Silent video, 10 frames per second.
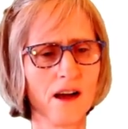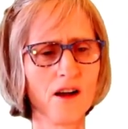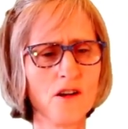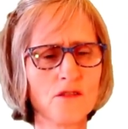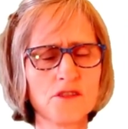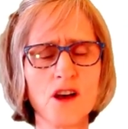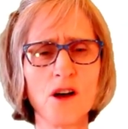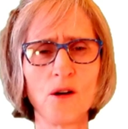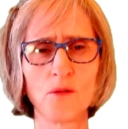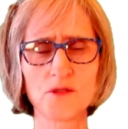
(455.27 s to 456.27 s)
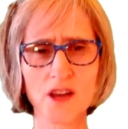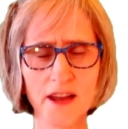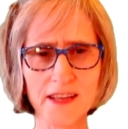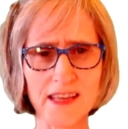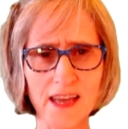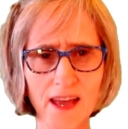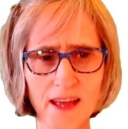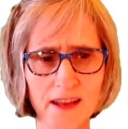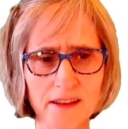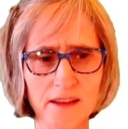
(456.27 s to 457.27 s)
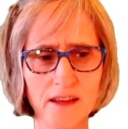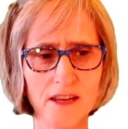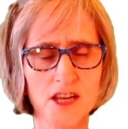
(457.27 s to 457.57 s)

Oh no, not again.